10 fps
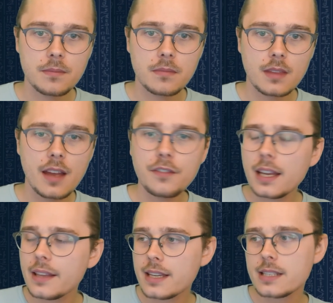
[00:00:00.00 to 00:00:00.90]
I feel
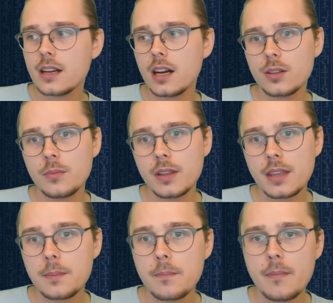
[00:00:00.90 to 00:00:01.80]
like there's an argument
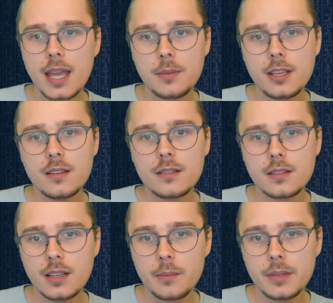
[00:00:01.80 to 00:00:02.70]
that maybe
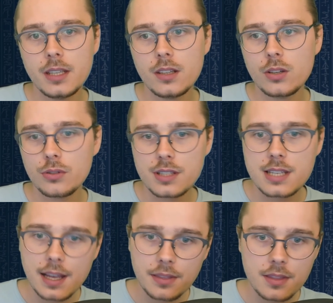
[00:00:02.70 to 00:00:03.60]
Yummy could
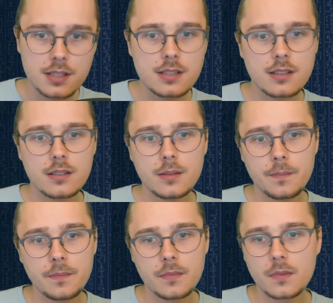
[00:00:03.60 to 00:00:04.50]
side this
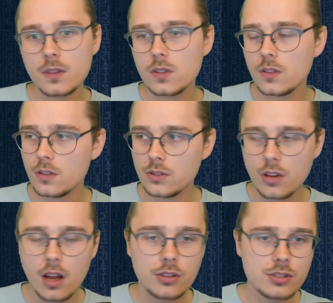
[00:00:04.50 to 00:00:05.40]

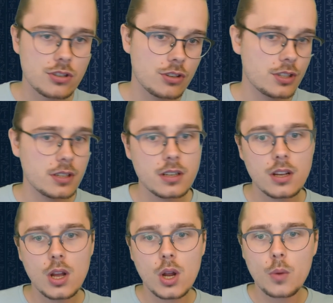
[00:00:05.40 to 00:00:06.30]
to out certain
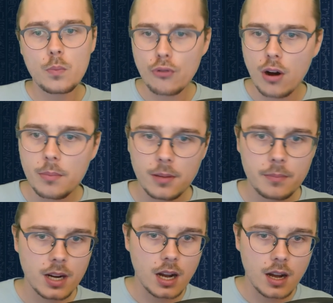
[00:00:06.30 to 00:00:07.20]
problem
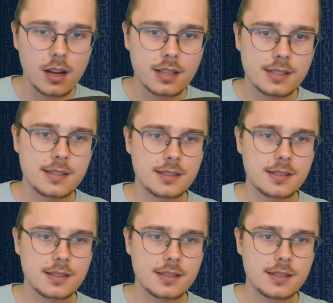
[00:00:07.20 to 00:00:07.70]
cards,